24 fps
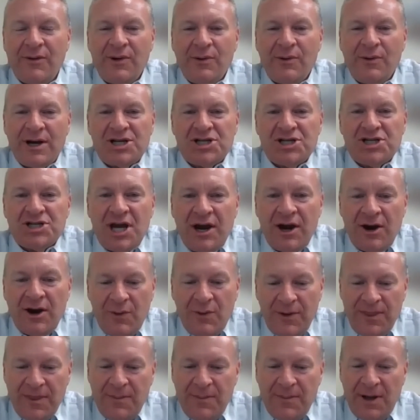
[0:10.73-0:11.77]
we want to share
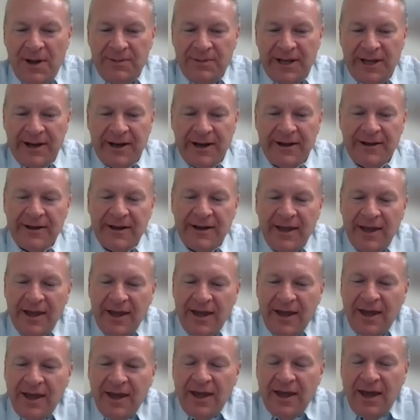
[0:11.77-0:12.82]
with the public.
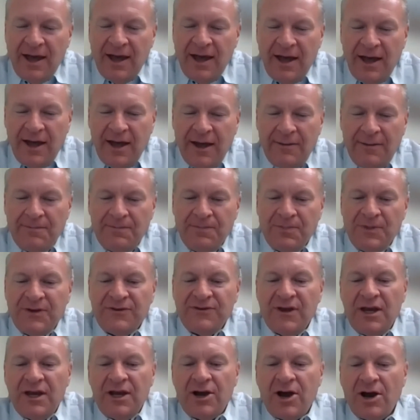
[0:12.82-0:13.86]
The
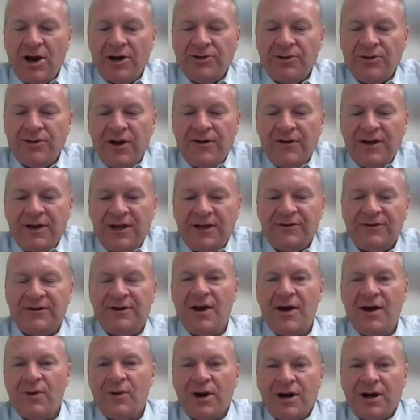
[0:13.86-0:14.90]
City of Garden Grove and its
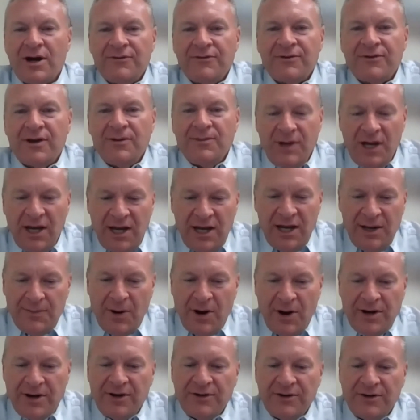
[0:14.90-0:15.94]
network of community
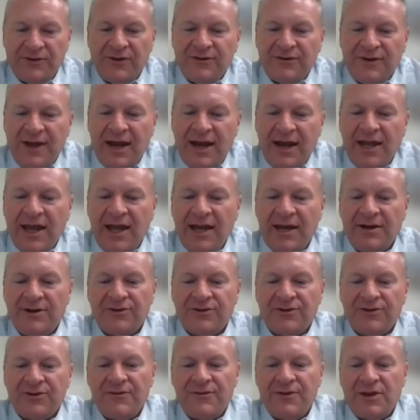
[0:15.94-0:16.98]
partners is dedicated
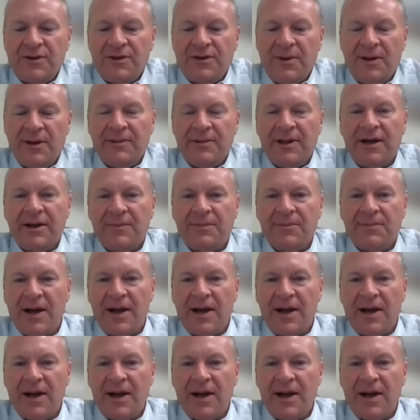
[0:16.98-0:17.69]
to serving the public